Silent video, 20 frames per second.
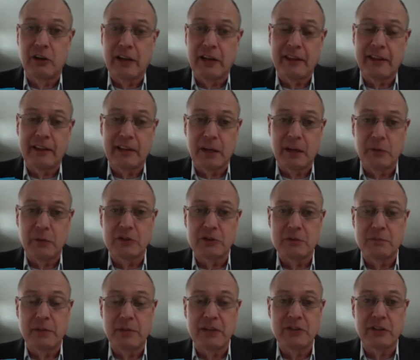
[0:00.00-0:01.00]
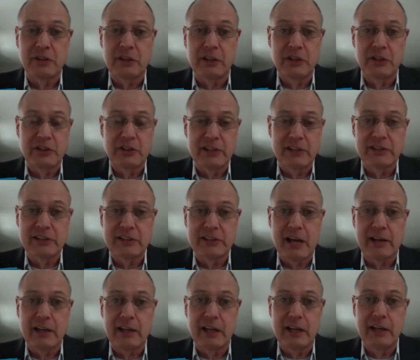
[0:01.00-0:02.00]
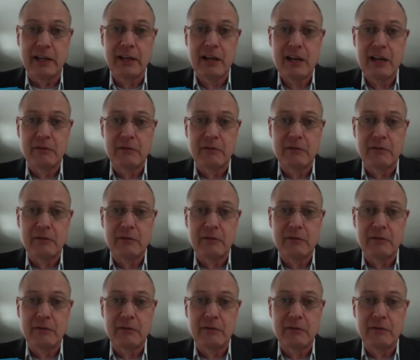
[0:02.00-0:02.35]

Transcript: I think that was basically Jen Psaki